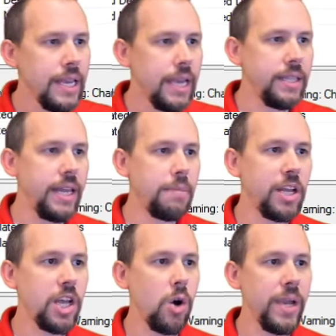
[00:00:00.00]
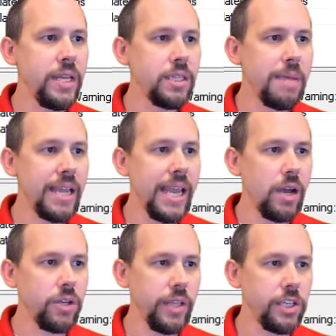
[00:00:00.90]
And then I'm gonna go into my
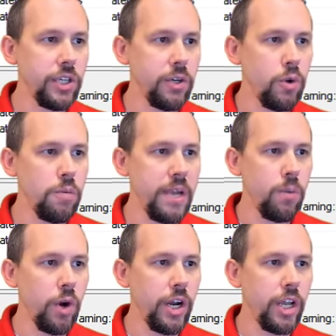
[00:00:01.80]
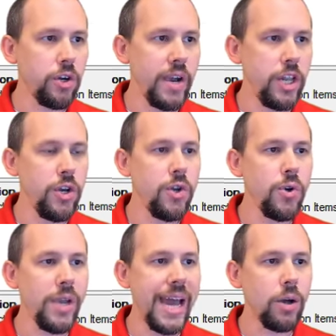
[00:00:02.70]
calculation group and we're gonna create a new
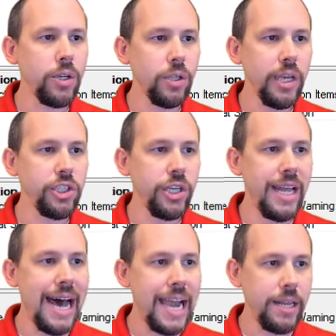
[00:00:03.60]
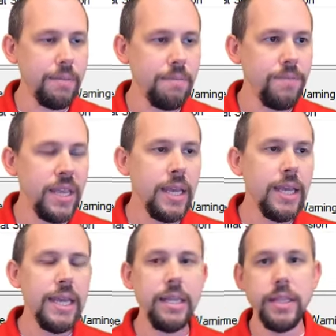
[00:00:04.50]
calculation item.
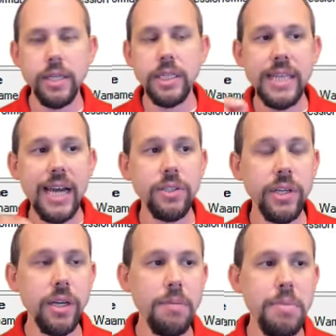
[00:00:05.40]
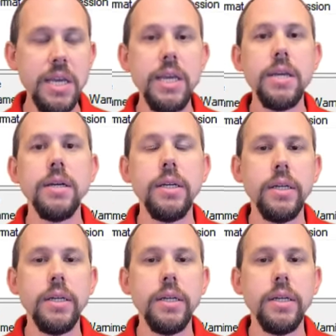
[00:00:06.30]
And this is actually gonna be